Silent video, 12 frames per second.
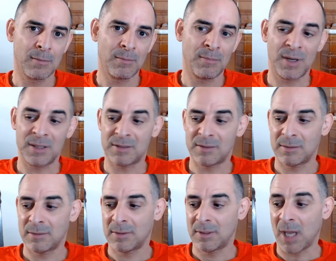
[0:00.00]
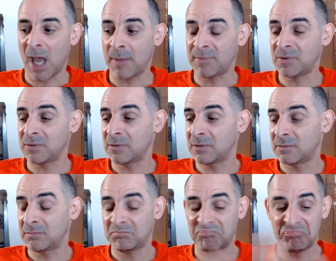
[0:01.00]
But up to,
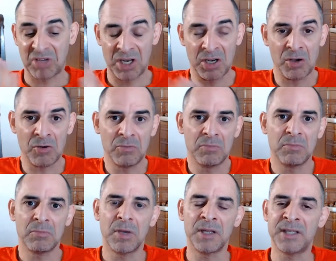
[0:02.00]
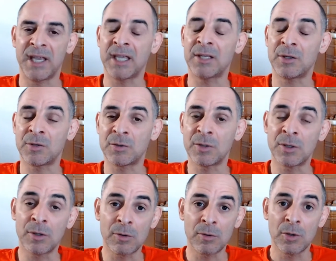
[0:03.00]
I don't know, a decade or two
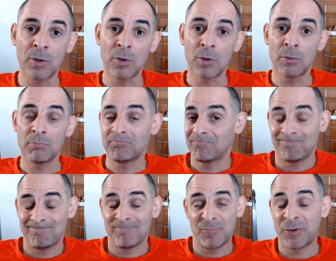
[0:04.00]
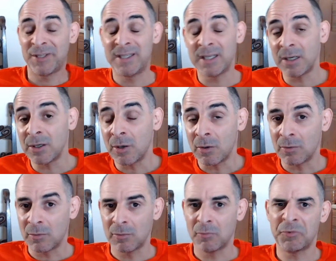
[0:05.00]
ago, we didn't know.
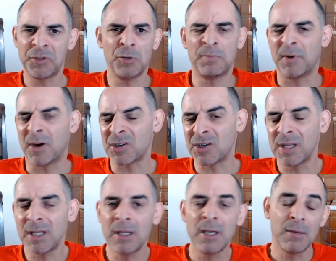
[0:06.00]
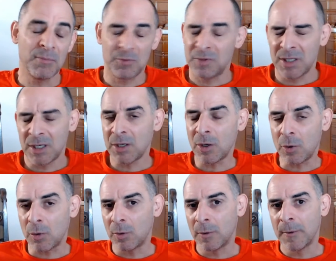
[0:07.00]
We knew partially, but we didn't
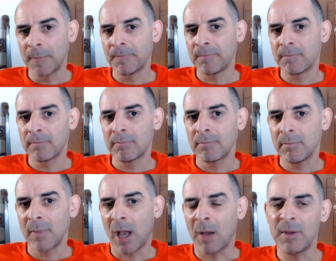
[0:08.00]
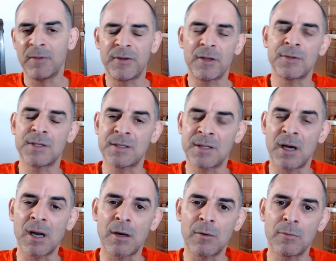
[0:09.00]
know how many frequencies there
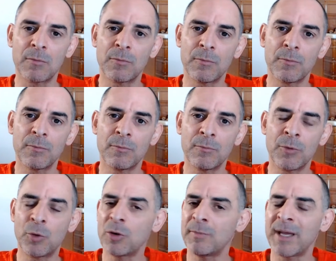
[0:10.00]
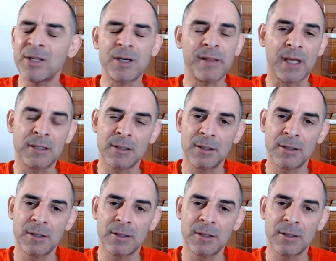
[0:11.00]
are. We couldn't measure that.